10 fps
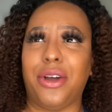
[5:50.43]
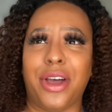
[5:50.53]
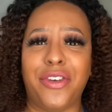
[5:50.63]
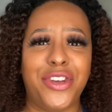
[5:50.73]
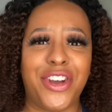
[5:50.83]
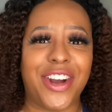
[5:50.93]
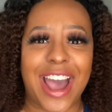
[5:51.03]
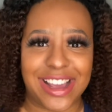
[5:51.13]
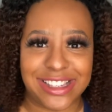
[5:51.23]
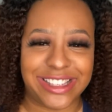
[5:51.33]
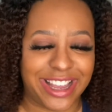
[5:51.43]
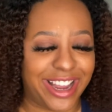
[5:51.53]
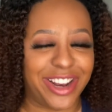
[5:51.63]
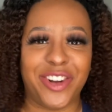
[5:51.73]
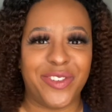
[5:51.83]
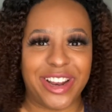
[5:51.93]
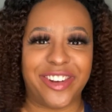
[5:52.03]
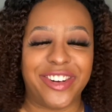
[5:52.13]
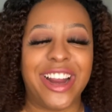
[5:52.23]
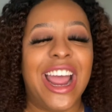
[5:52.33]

of your eyesight or whatever.